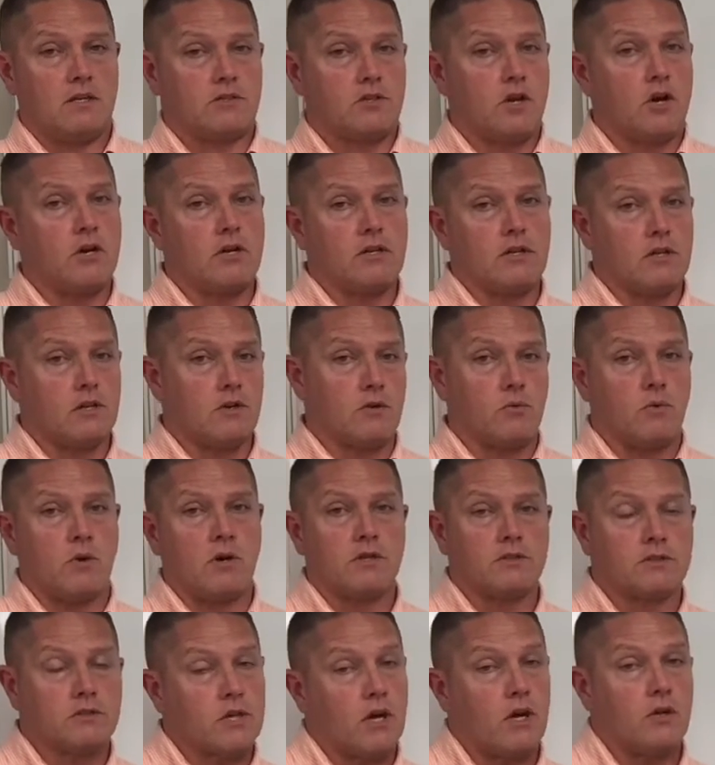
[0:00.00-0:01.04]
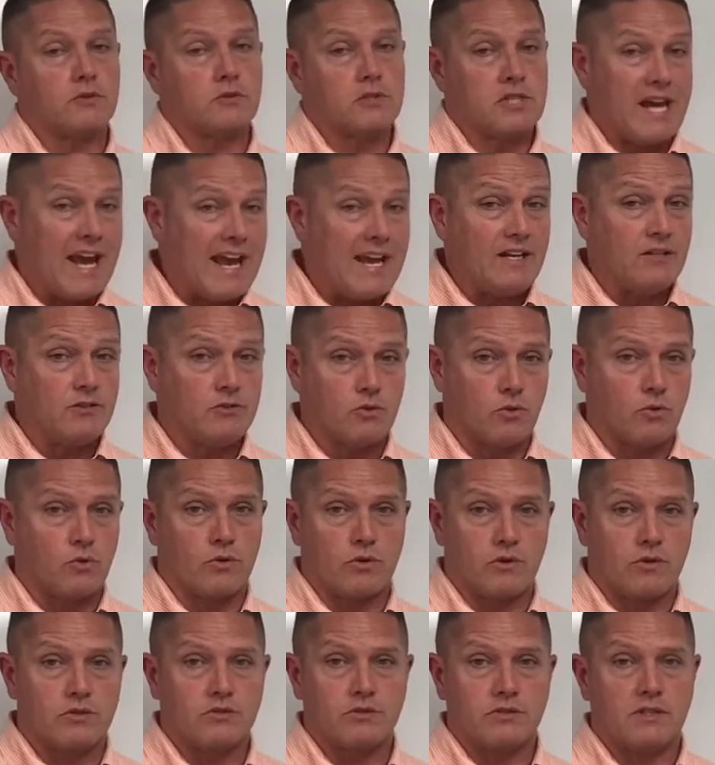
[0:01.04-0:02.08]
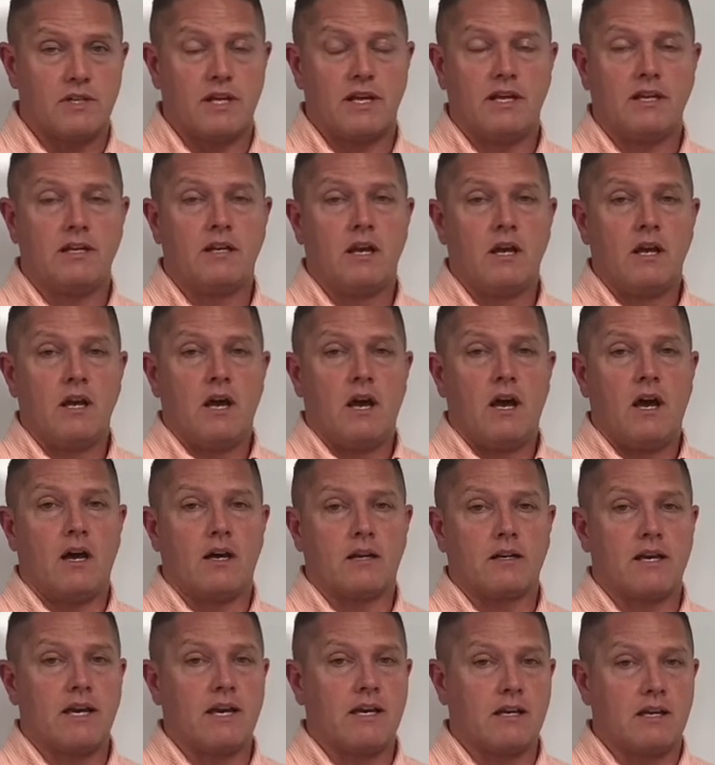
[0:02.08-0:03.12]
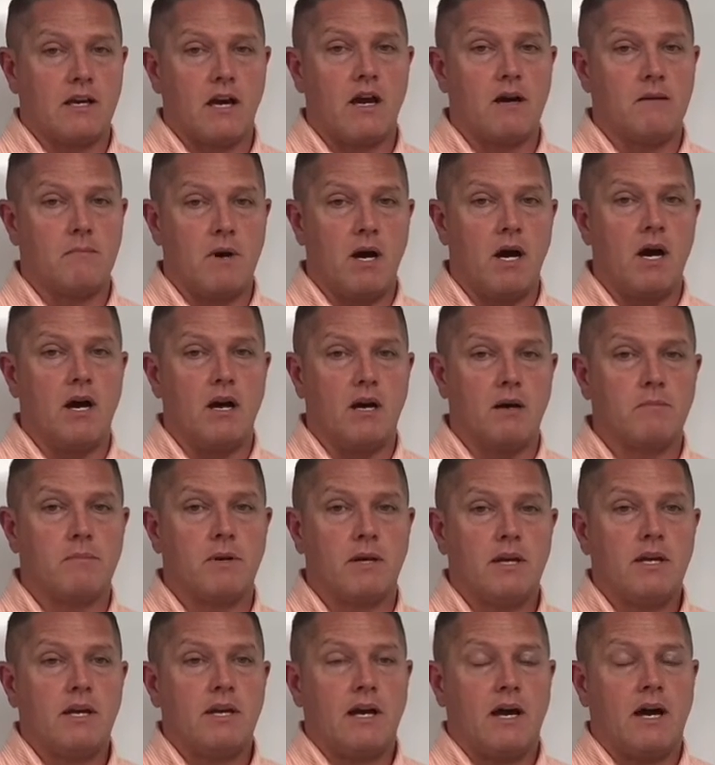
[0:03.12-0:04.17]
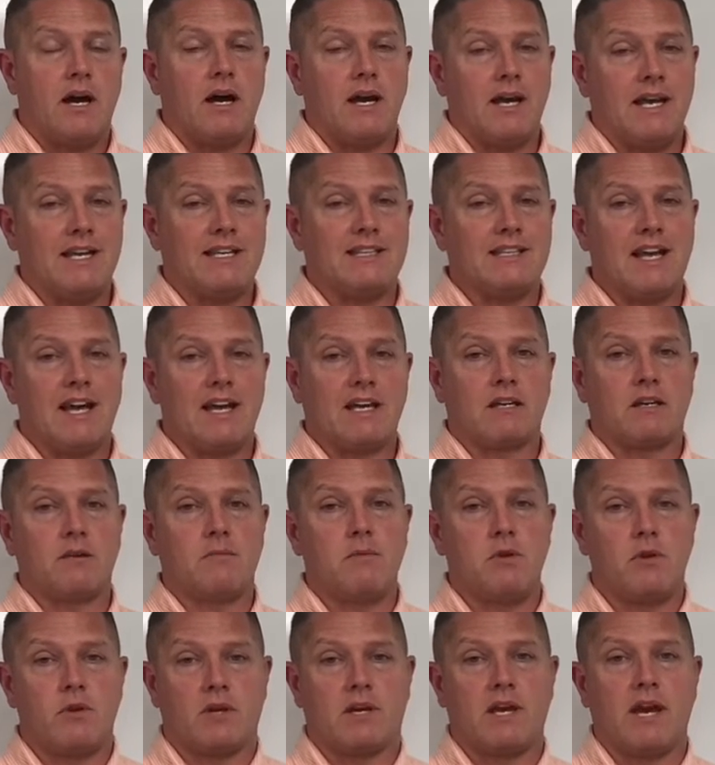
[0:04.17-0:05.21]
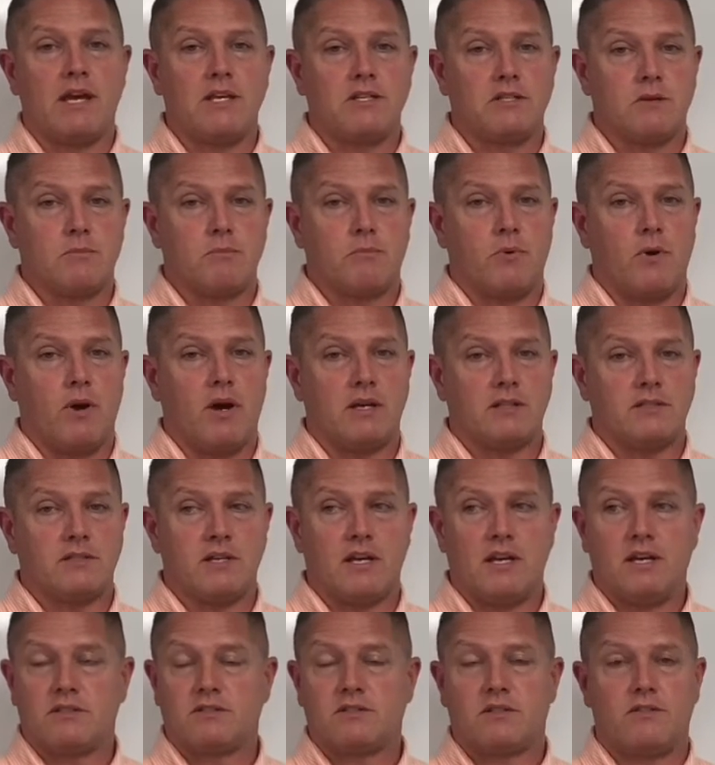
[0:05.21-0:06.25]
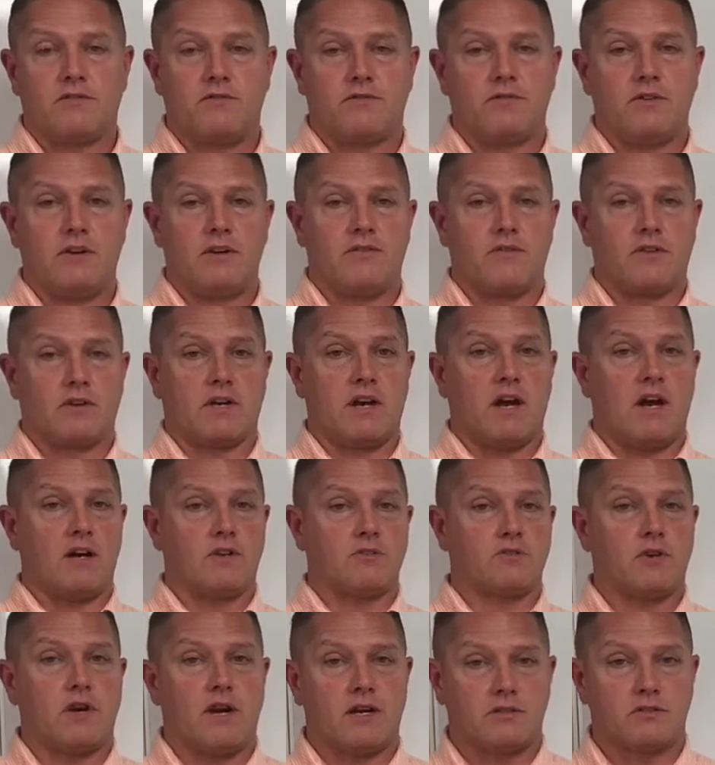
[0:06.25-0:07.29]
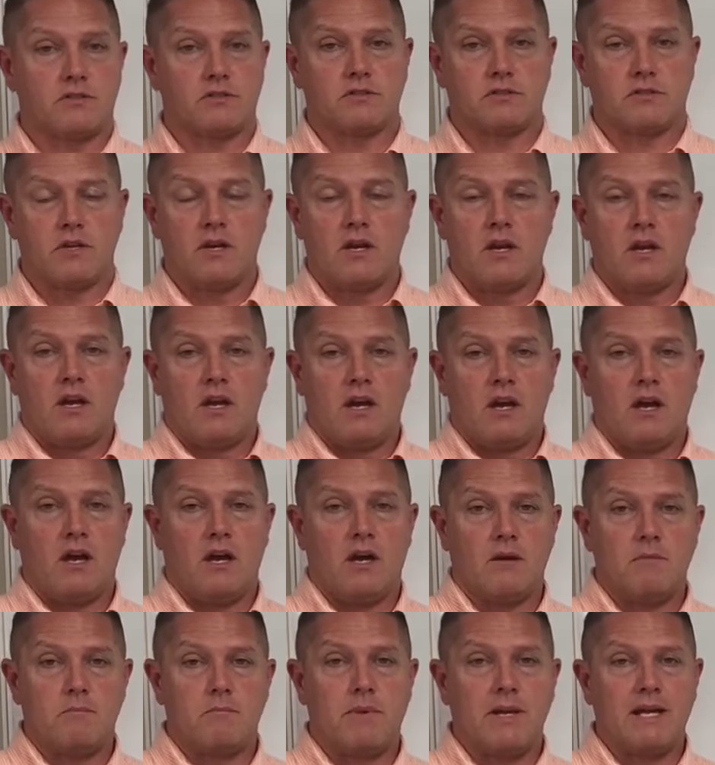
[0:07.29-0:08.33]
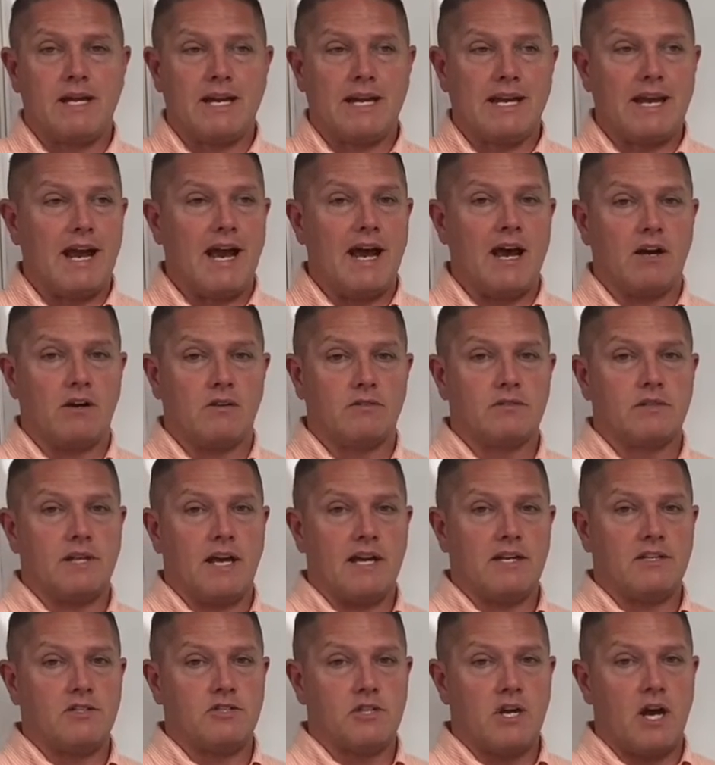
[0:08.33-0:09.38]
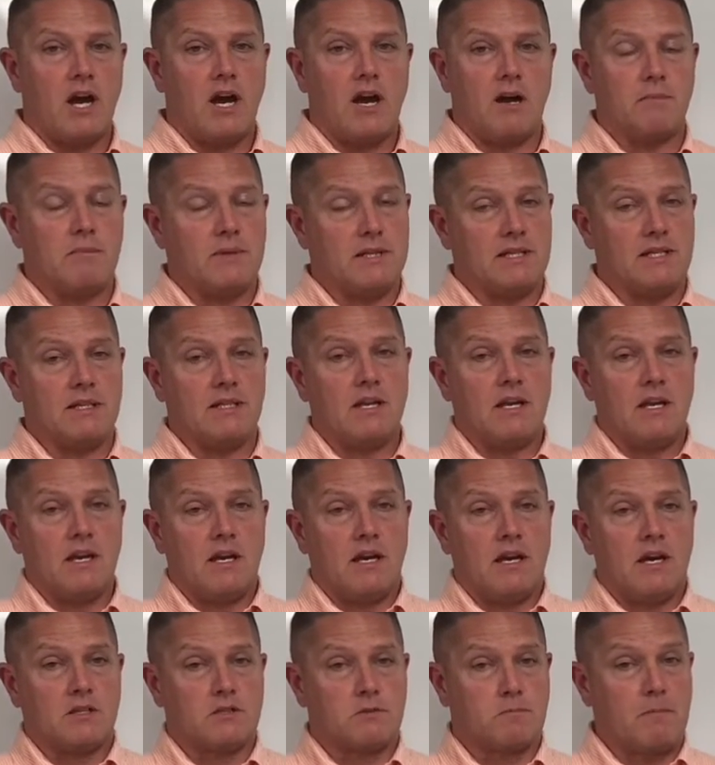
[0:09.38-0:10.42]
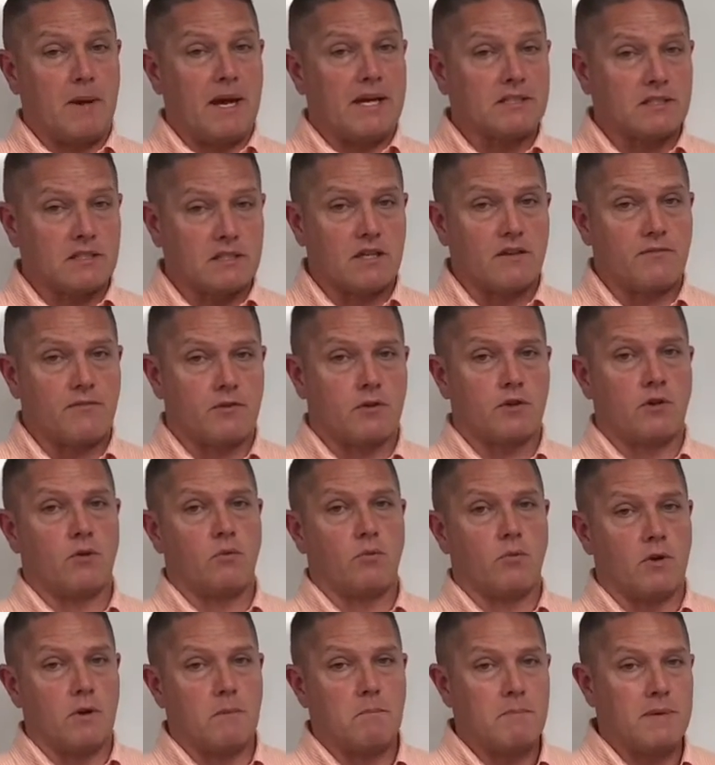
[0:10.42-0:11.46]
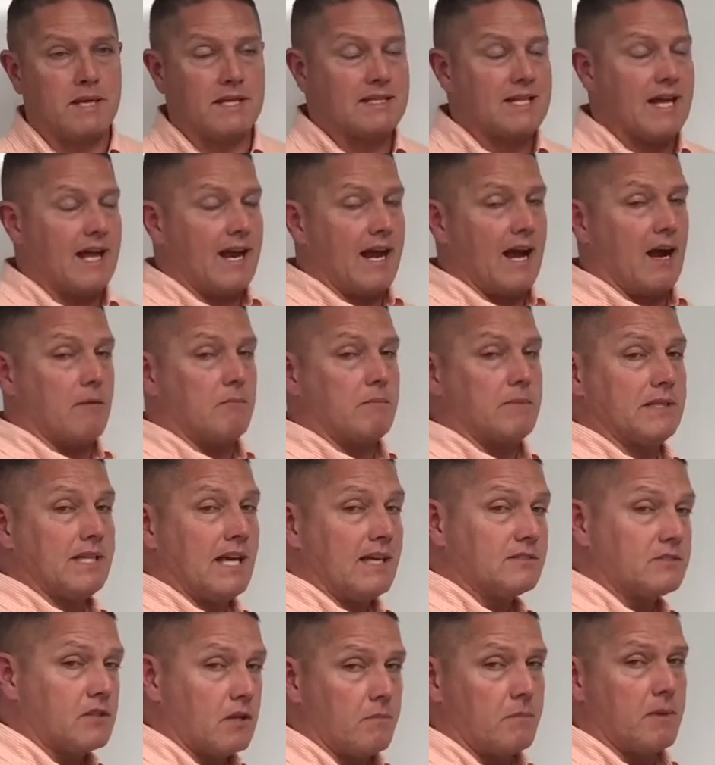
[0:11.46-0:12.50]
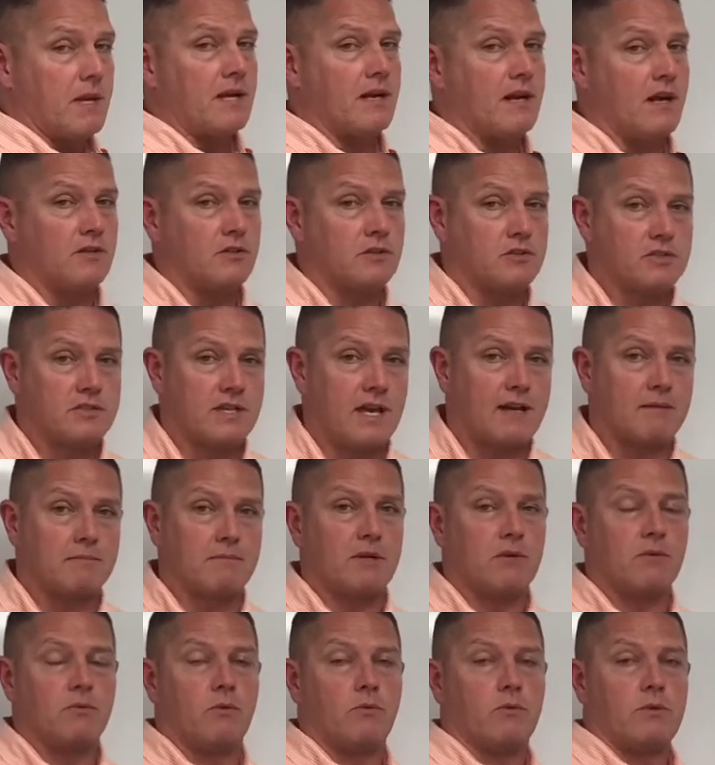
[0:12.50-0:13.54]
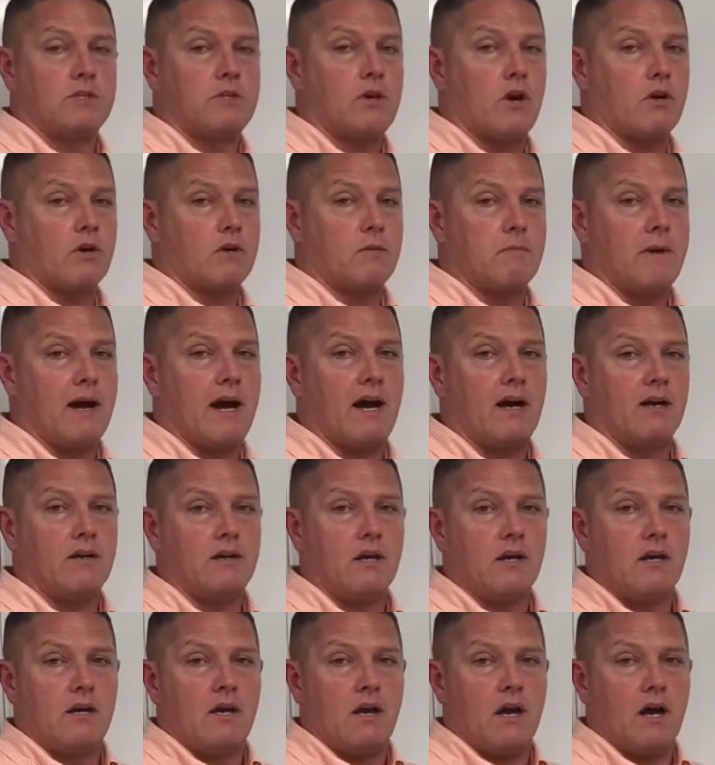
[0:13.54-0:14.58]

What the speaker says: dirty little words called change orders that can come up in that communication process if a contractor's bidding out that job, and especially if you're going to want to bid that out. But that's going to be another segment when we talk about